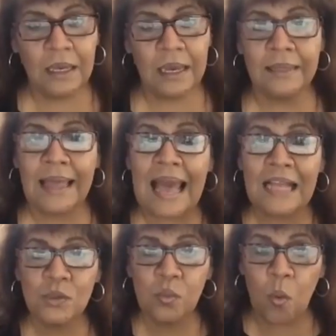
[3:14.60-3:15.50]
And
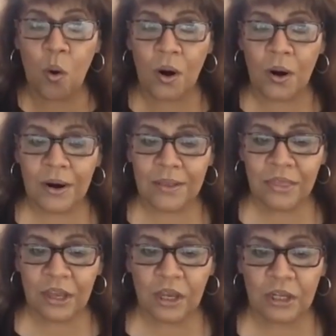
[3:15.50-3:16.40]
that's where
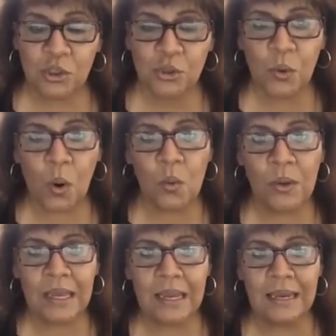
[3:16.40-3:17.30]
the
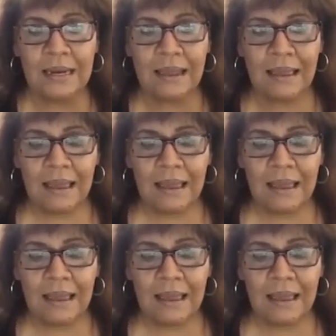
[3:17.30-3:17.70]
controlling,